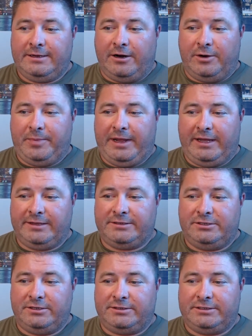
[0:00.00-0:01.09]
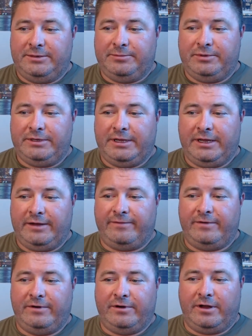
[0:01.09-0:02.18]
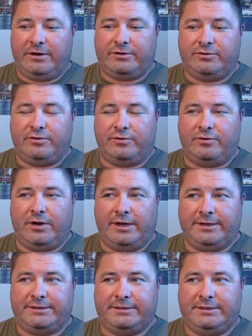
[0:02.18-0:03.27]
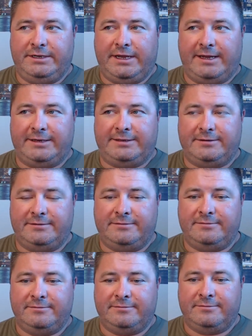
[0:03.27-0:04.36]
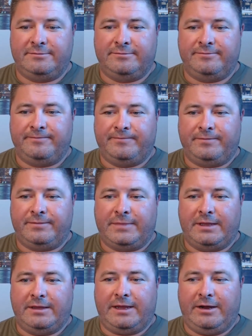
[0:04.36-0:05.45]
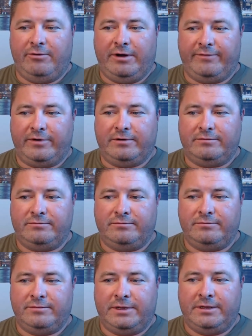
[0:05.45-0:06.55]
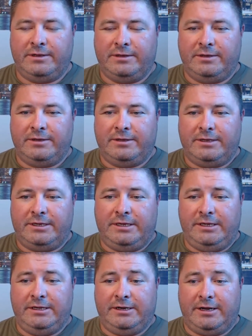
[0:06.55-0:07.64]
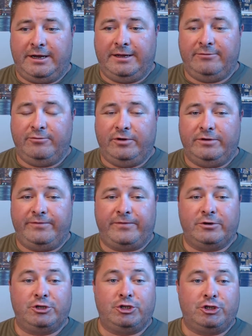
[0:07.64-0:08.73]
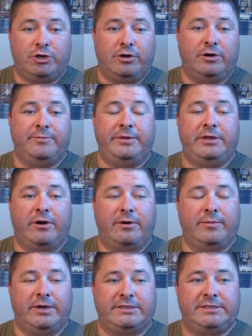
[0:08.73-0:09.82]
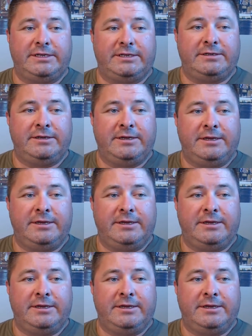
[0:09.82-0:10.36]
our paths just simply have not crossed yet. However, he and I will for sure be arm wrestling,